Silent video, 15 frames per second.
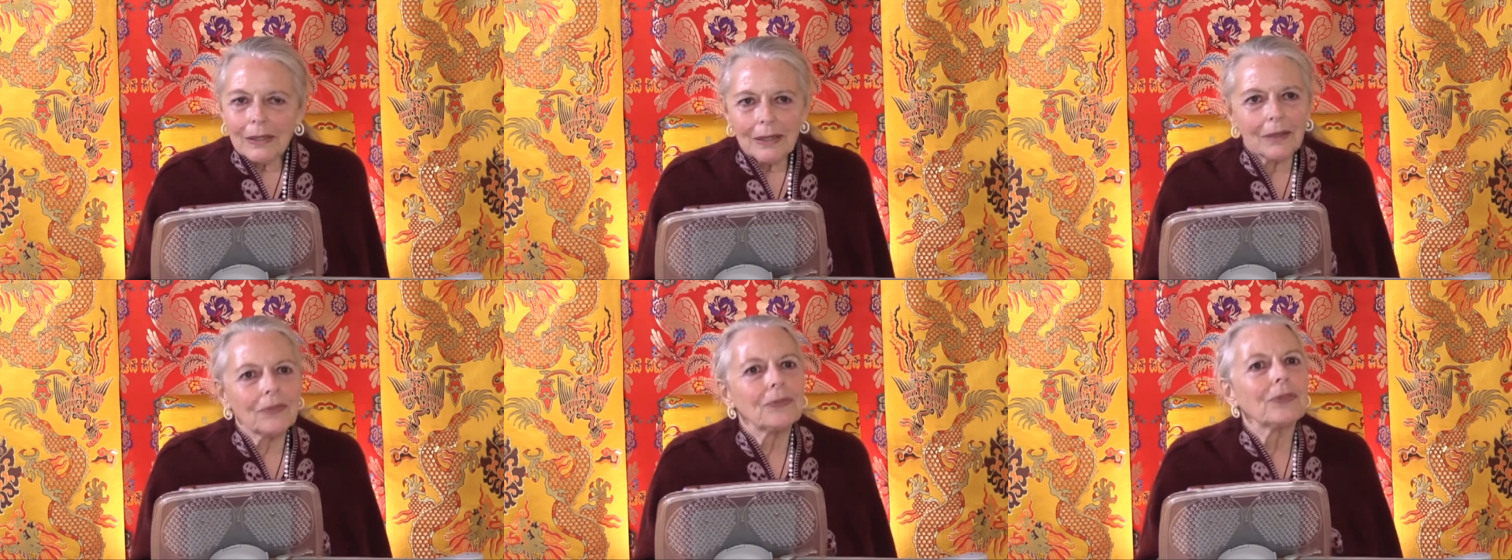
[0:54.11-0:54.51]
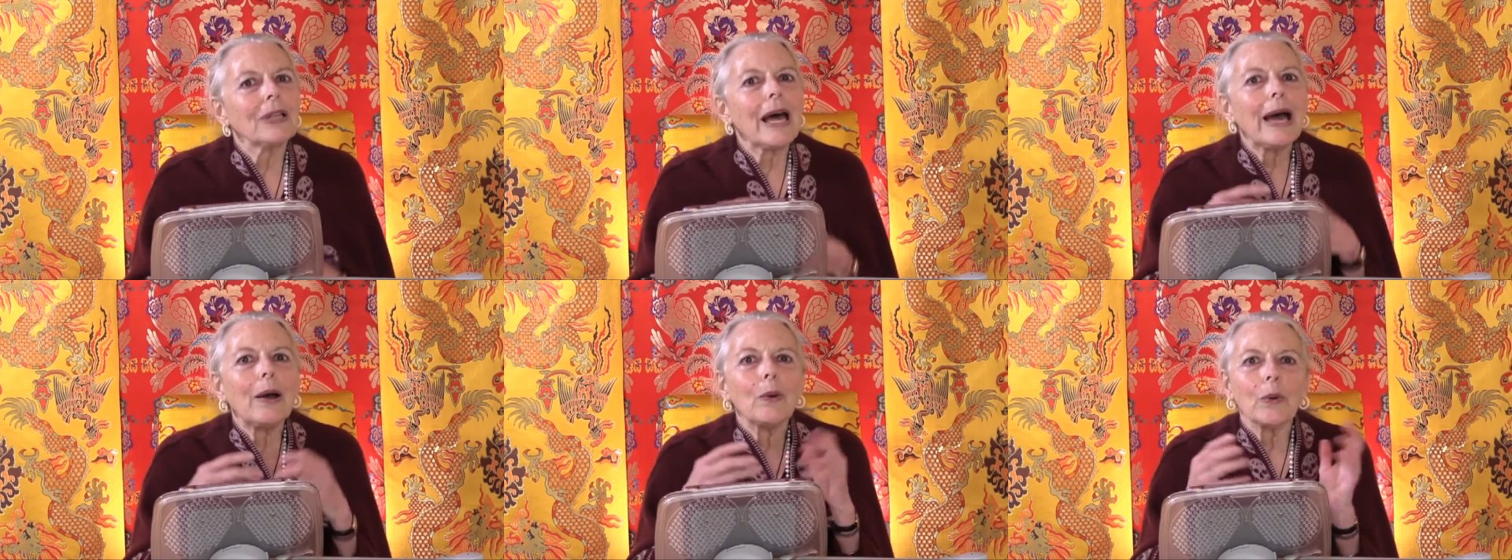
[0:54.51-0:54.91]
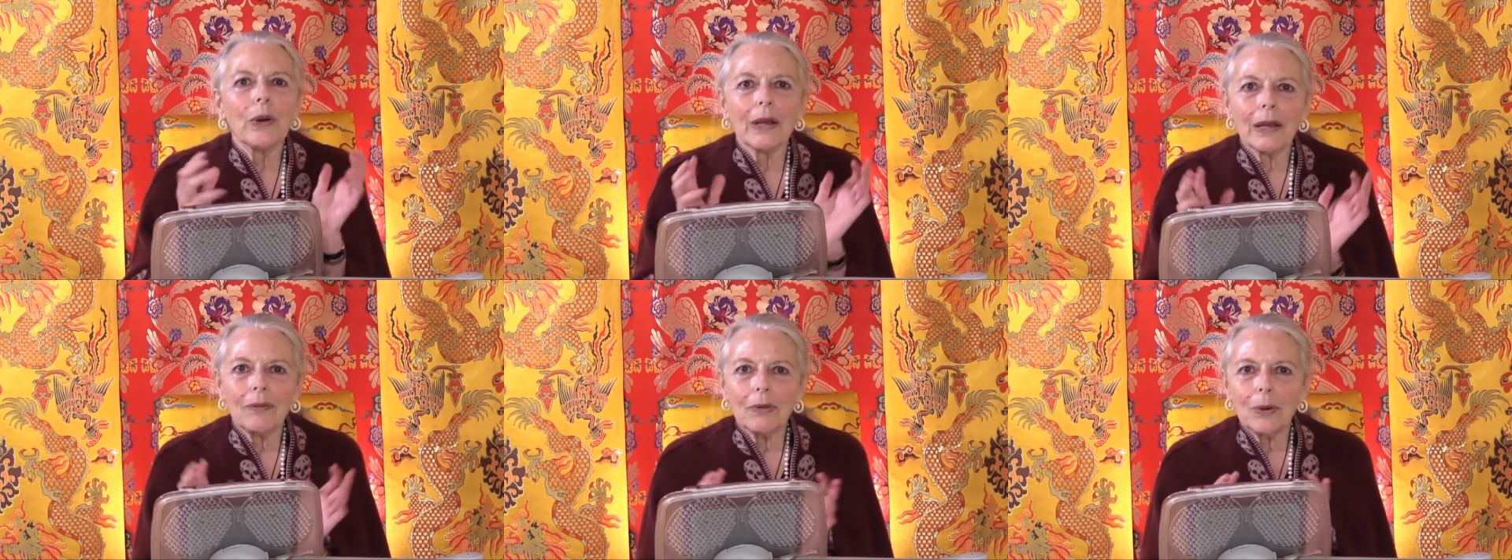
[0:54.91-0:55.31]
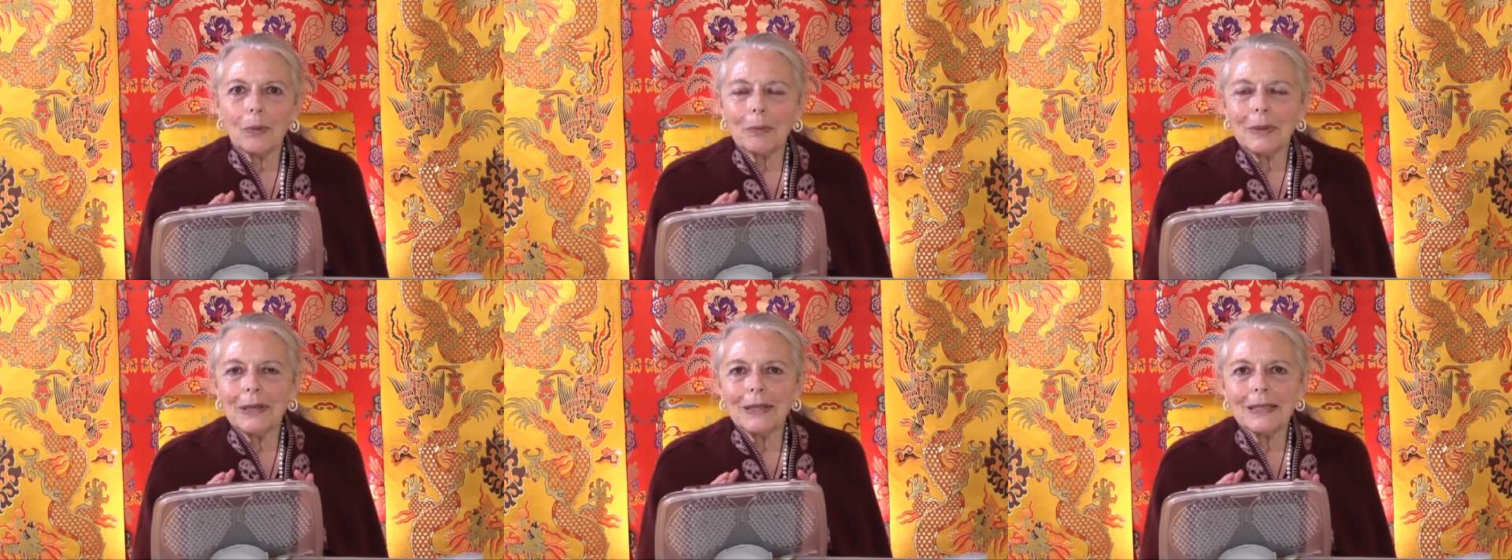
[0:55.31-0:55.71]
the flowering of
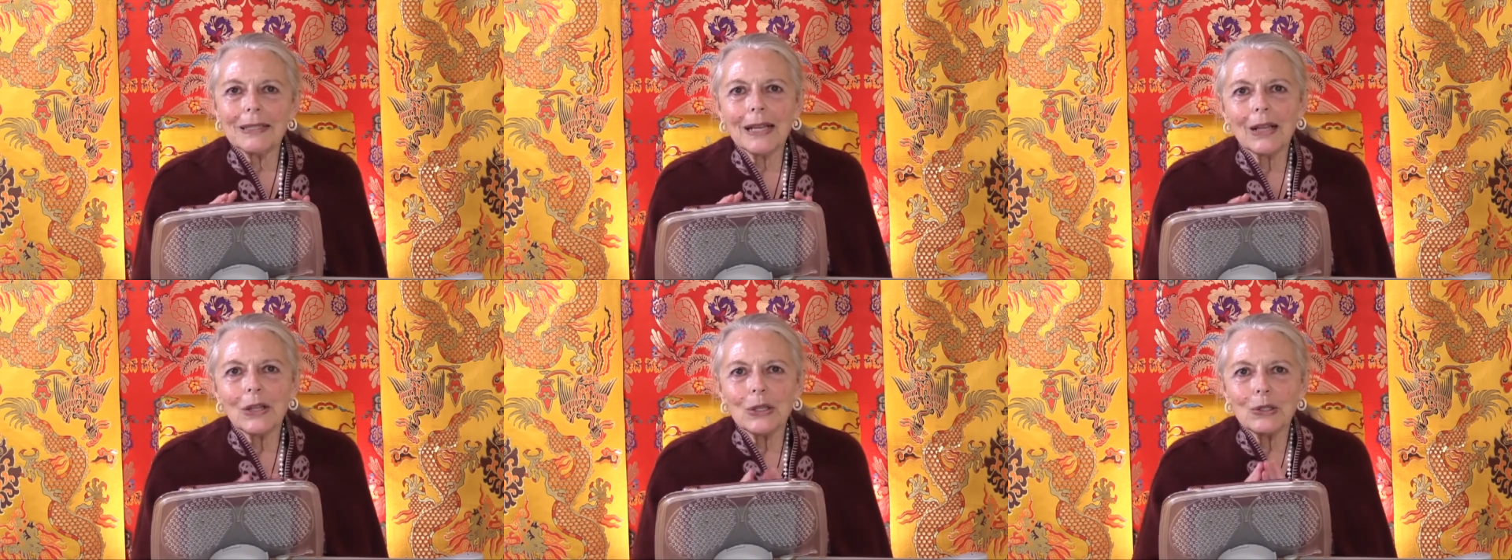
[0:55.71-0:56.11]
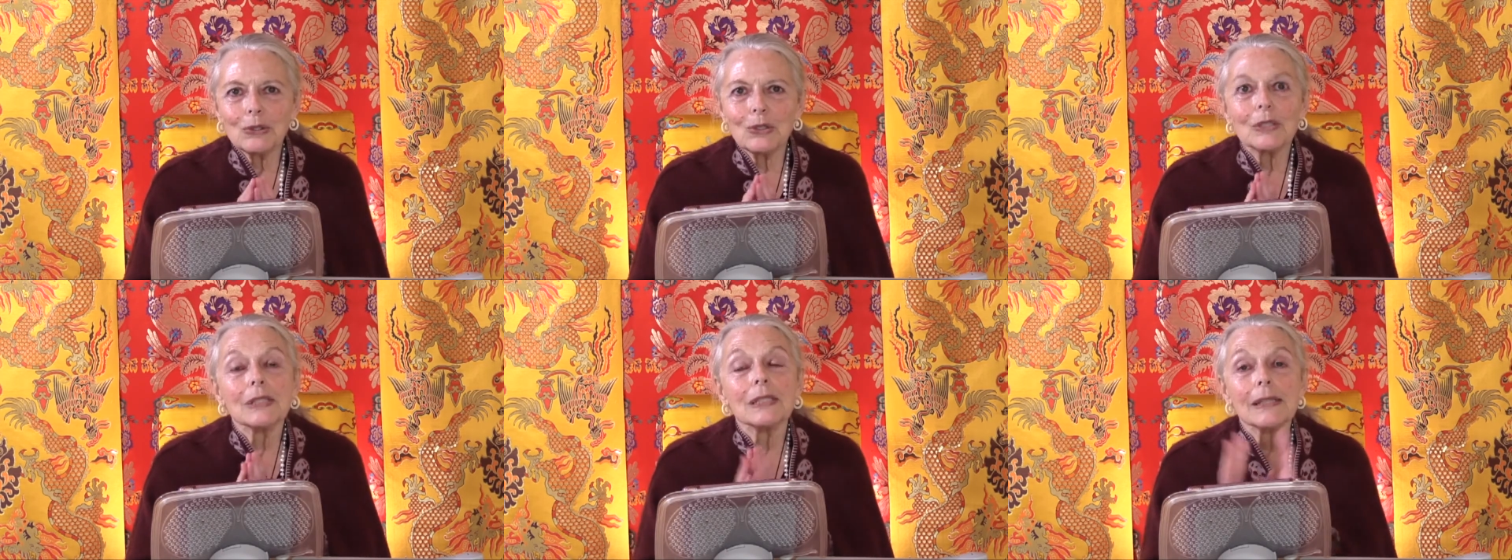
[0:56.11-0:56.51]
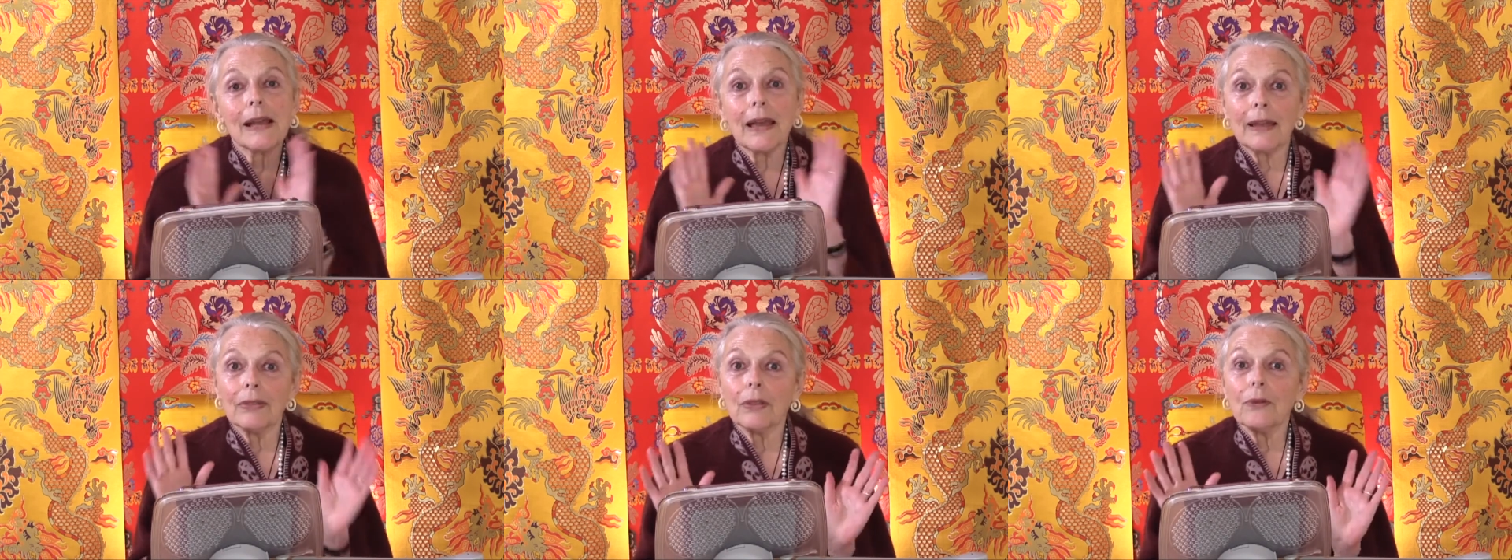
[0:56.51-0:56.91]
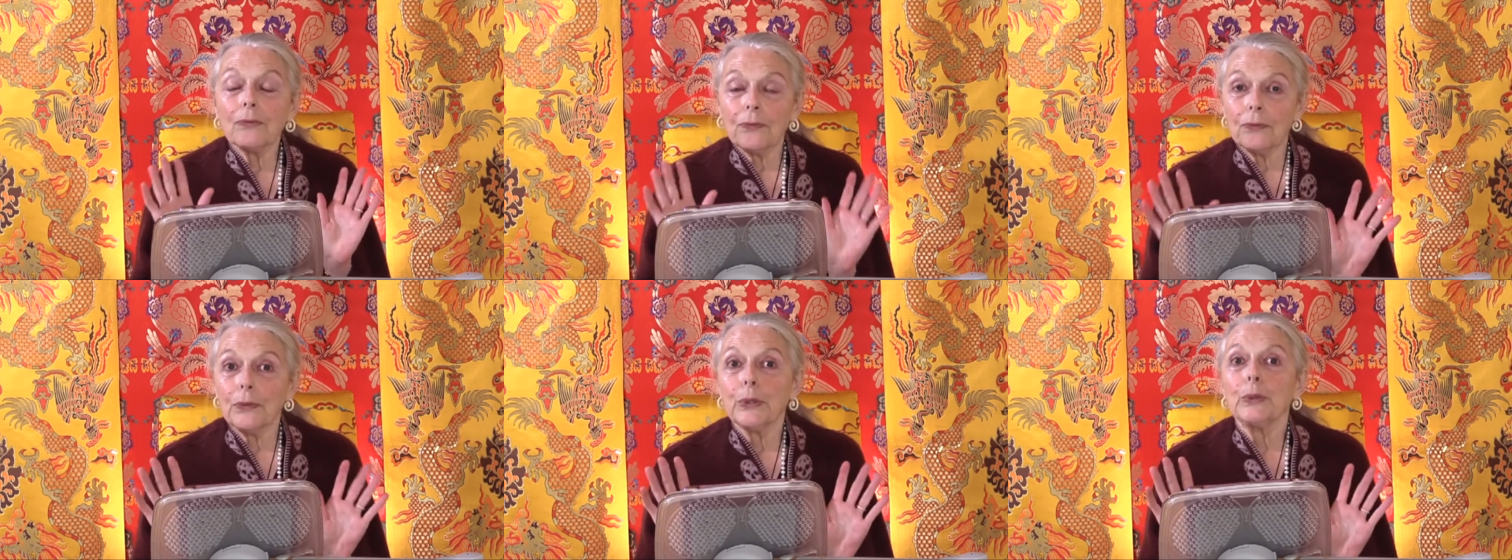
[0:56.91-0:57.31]
open intelligence, and the
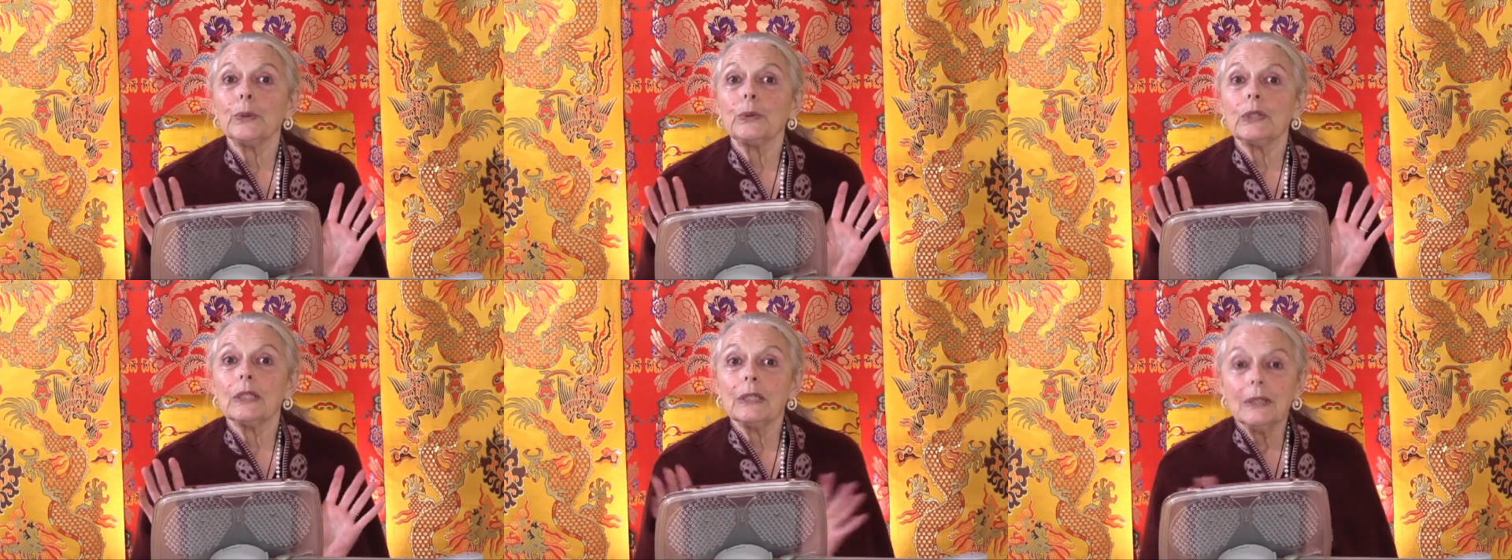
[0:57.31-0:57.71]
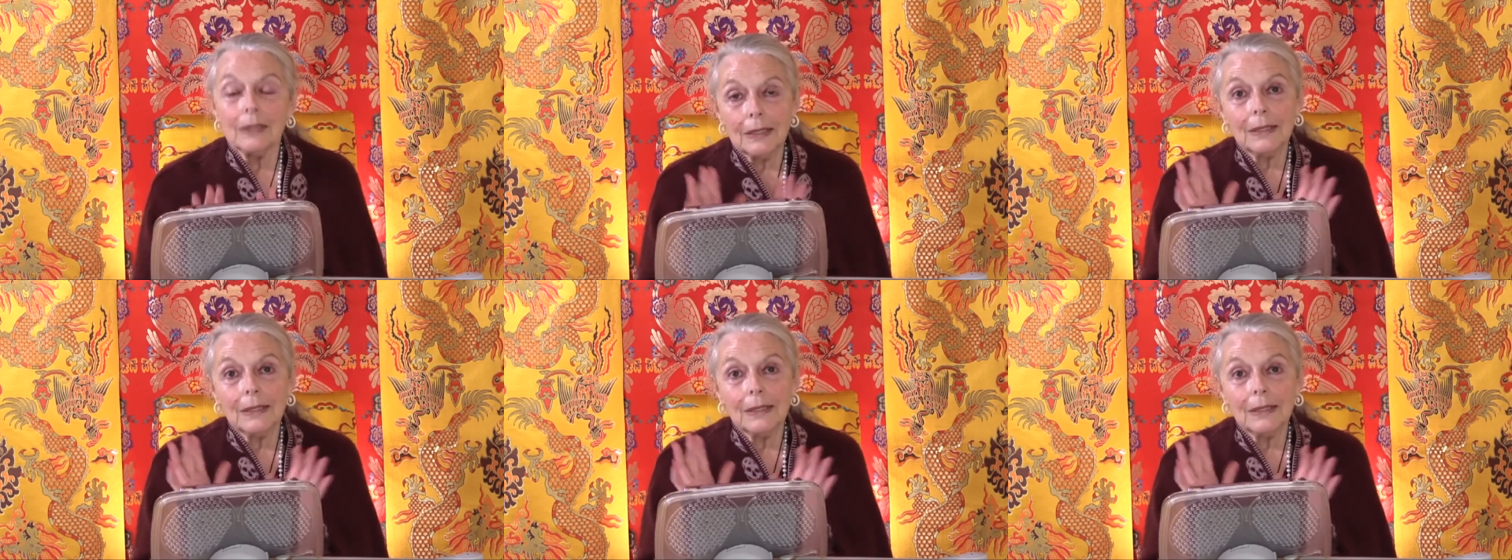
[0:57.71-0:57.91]
fruit,